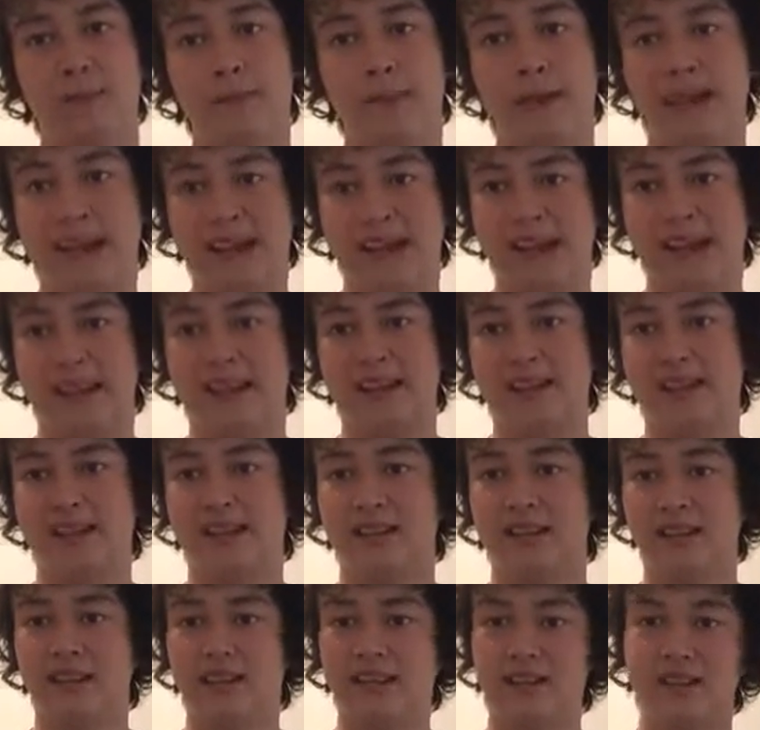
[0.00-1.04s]
Man,
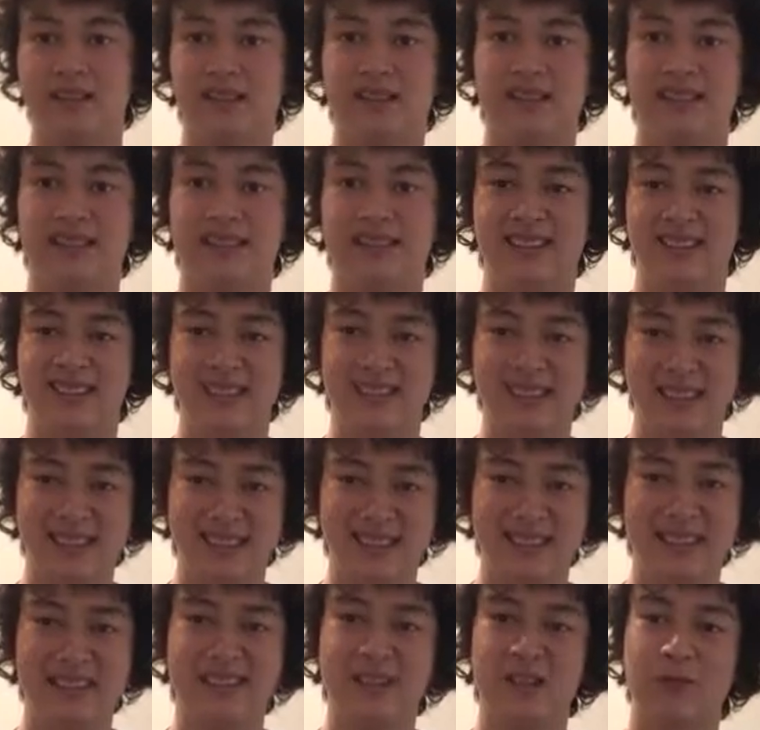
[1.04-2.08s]

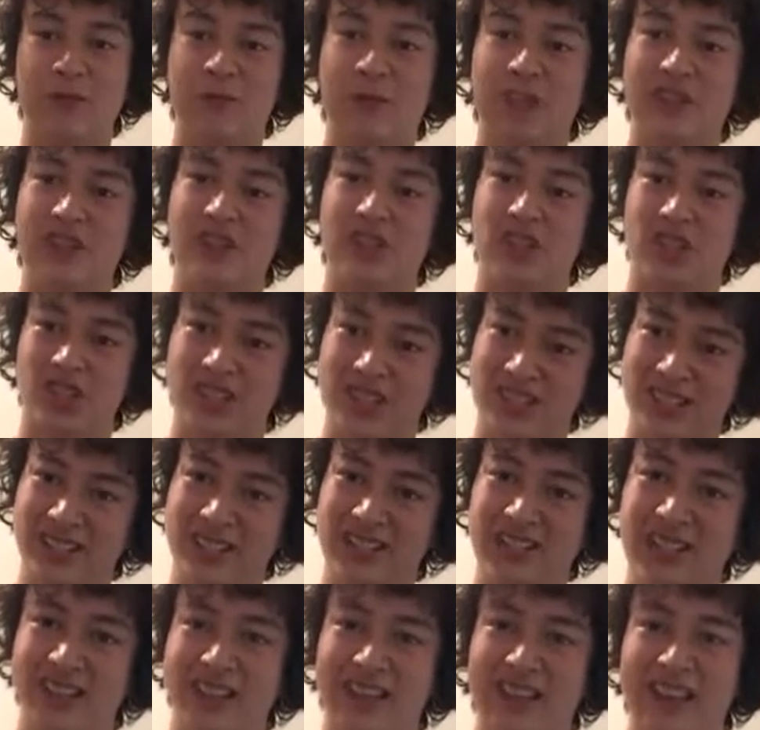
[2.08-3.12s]
this is a really
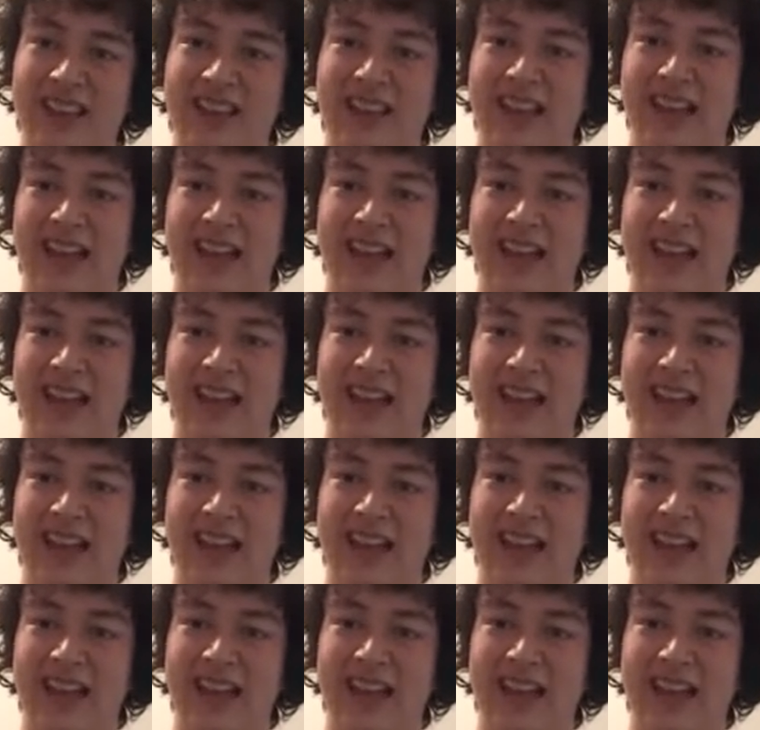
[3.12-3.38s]
cheesy